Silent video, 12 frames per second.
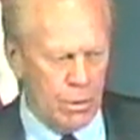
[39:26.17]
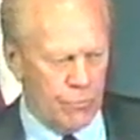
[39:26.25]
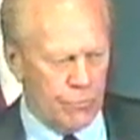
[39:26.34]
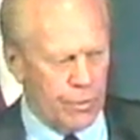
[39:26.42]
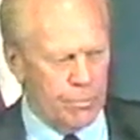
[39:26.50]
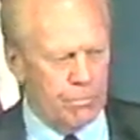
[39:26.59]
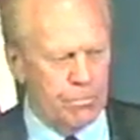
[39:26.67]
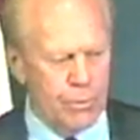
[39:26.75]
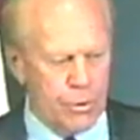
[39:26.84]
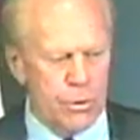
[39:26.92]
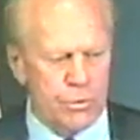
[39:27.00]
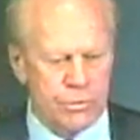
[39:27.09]
from
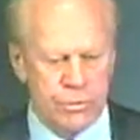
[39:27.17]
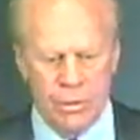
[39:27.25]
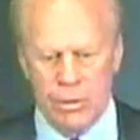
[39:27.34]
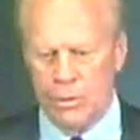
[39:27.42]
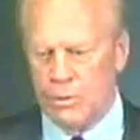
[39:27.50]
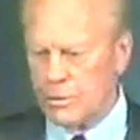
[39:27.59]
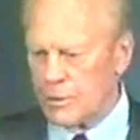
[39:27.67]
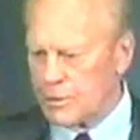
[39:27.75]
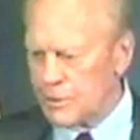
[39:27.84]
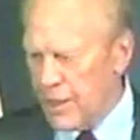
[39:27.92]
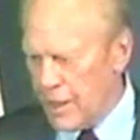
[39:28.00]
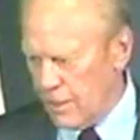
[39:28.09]
birth to
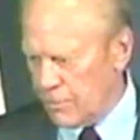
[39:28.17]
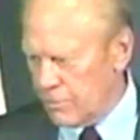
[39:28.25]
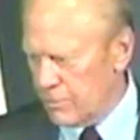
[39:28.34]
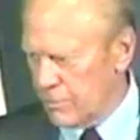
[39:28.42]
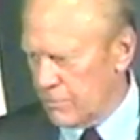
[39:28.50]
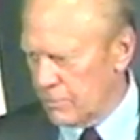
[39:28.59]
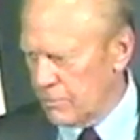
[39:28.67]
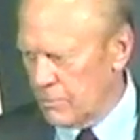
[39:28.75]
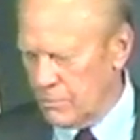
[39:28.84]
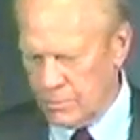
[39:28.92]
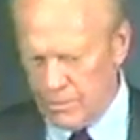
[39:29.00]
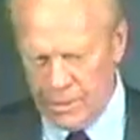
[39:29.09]
death.
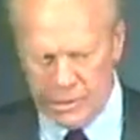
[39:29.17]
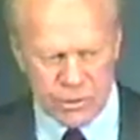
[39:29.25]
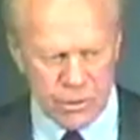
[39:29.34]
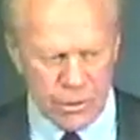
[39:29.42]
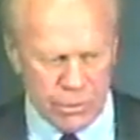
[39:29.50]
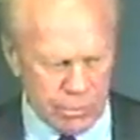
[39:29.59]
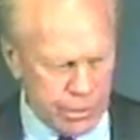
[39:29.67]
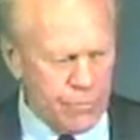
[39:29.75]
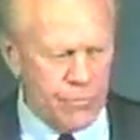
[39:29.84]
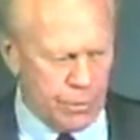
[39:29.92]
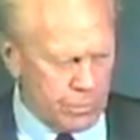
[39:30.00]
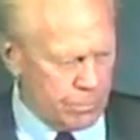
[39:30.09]
That's a
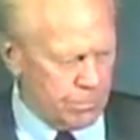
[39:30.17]
given.